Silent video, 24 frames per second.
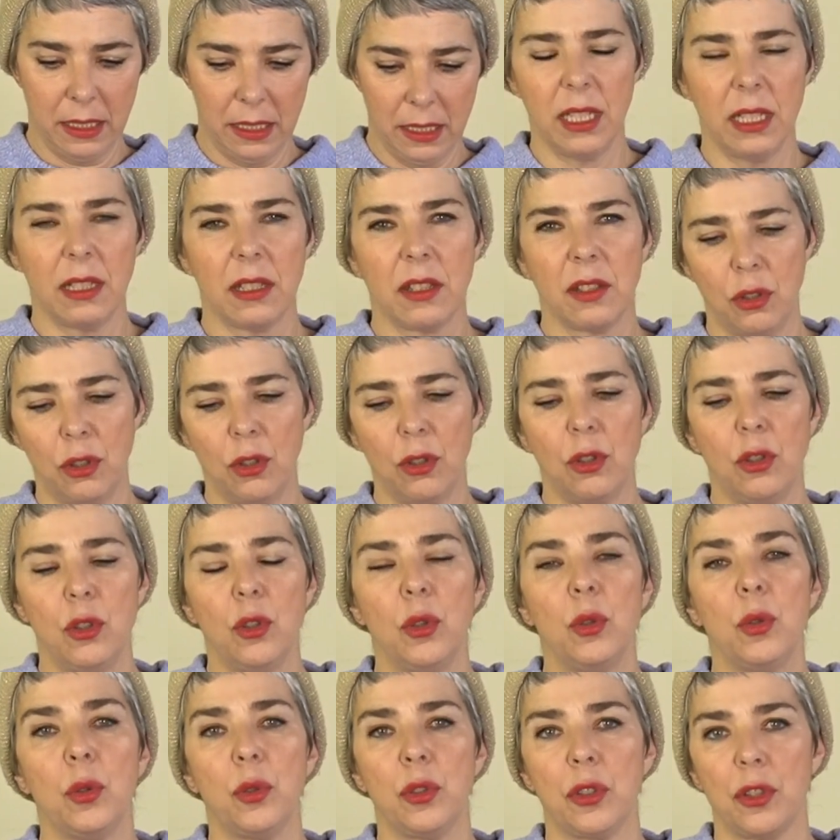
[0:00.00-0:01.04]
It's too
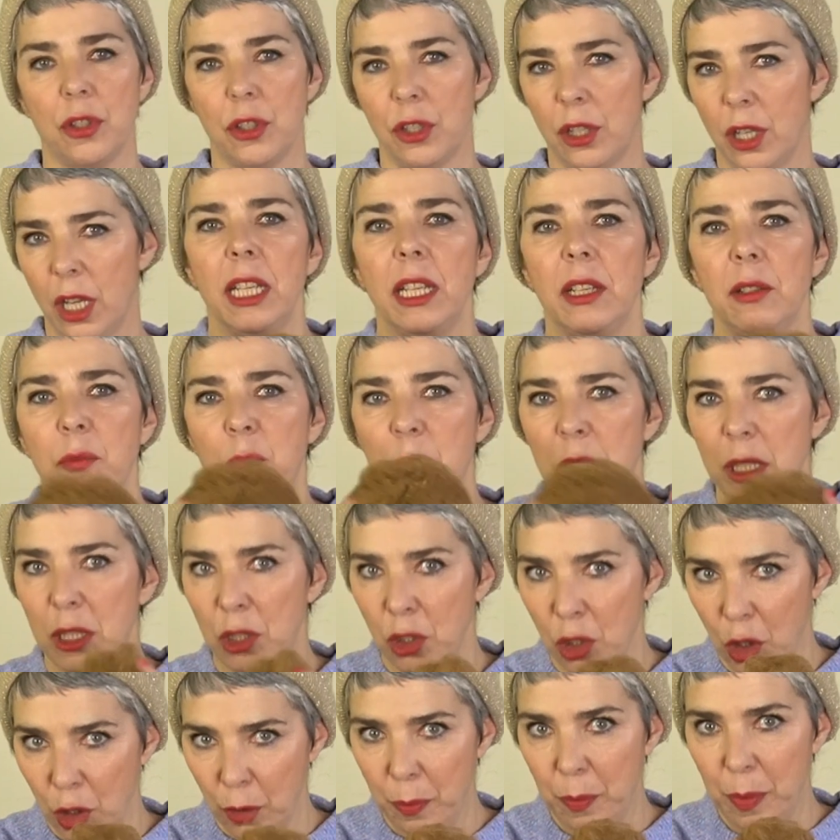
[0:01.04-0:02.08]
loose. It will
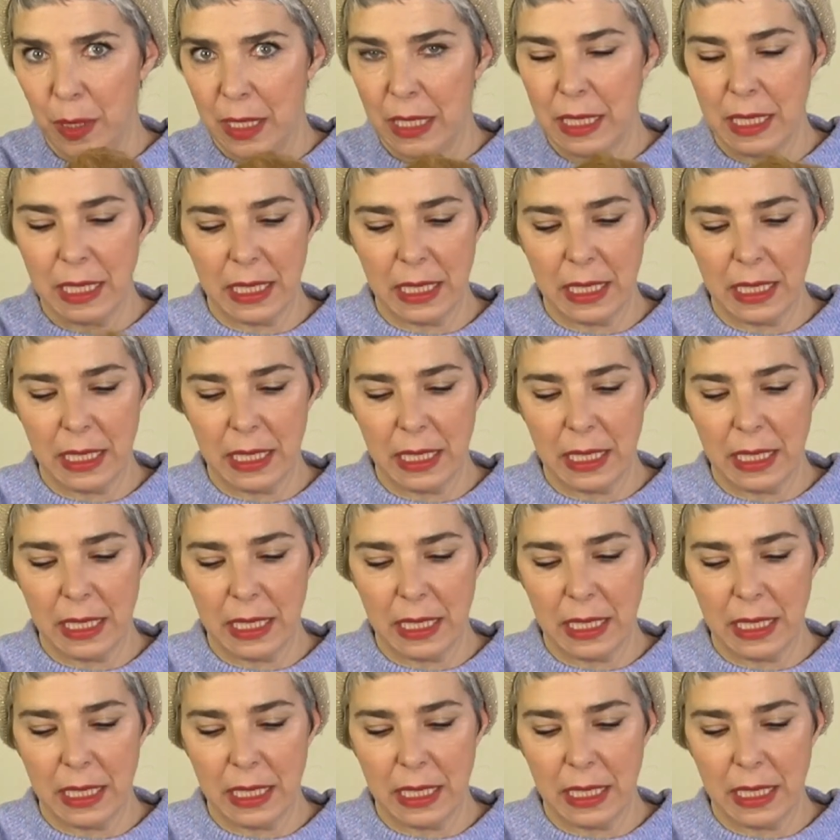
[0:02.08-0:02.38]
not be